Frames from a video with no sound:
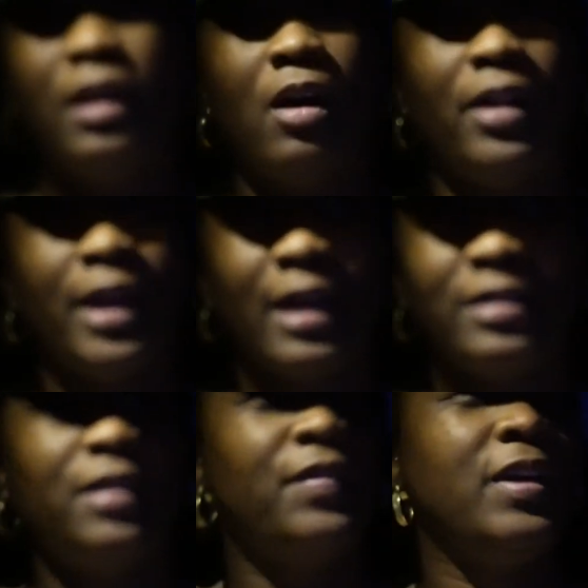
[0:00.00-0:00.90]
and all that kind of
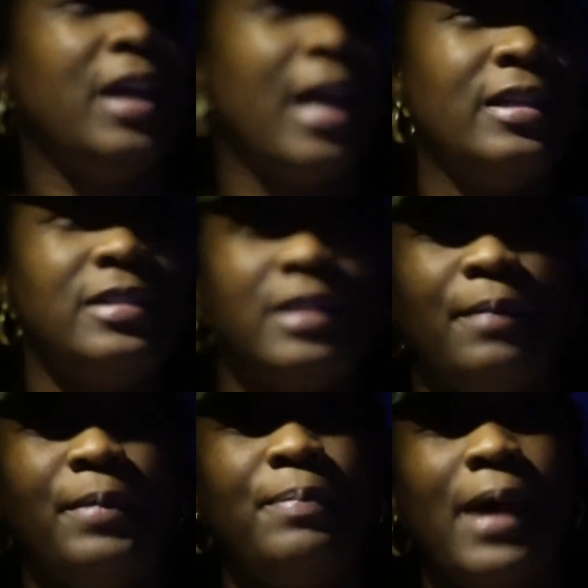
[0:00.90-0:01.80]
stuff. And he had to
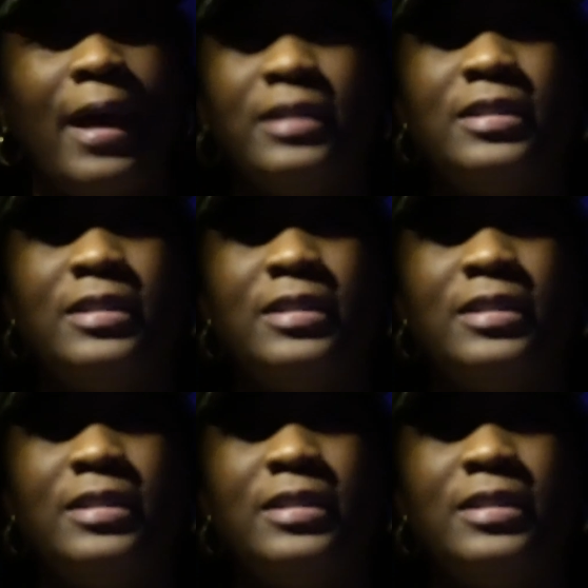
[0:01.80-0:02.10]
step me back and